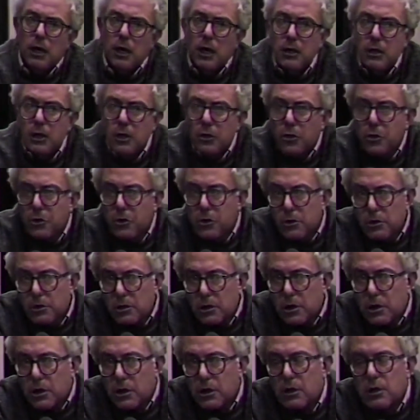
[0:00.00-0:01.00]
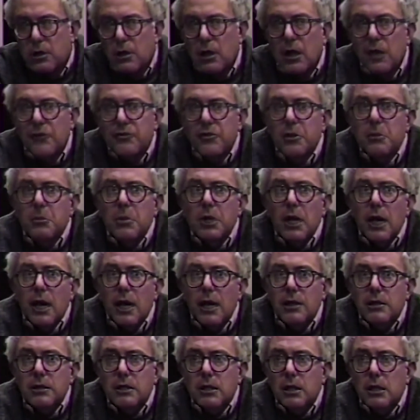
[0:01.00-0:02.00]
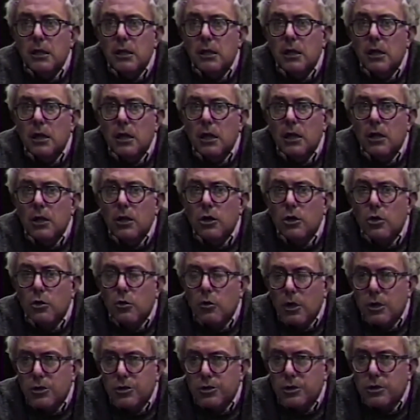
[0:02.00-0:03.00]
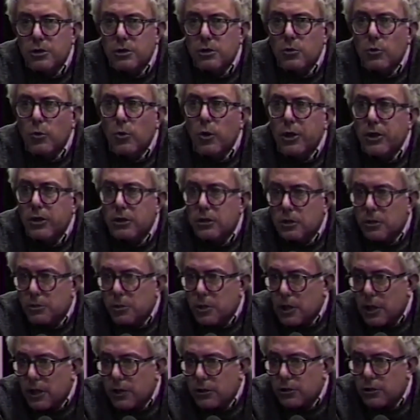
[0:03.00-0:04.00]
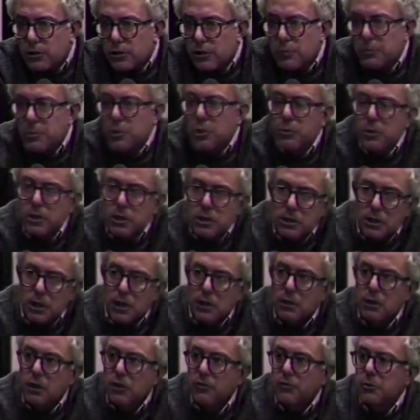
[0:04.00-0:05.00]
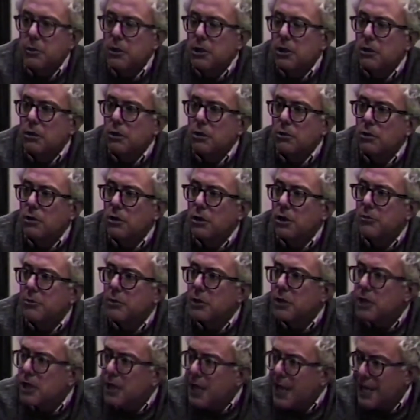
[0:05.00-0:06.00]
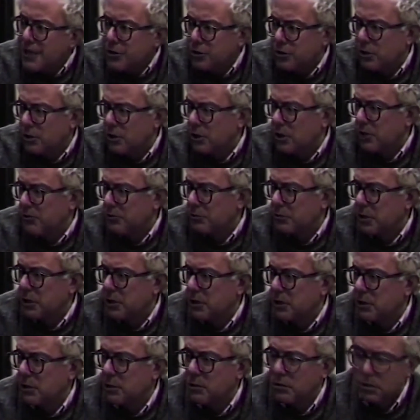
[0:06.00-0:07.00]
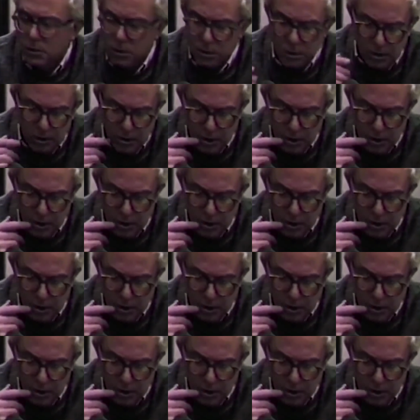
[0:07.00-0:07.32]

And then thirdly, you have to be asking questions, what is the relationship between state government and local government, the national government and local